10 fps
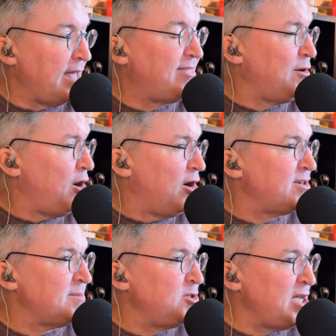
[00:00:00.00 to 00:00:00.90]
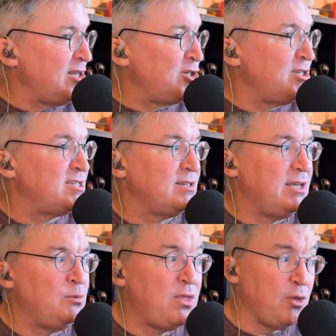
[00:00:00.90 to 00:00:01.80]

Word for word: Like there the are some changes with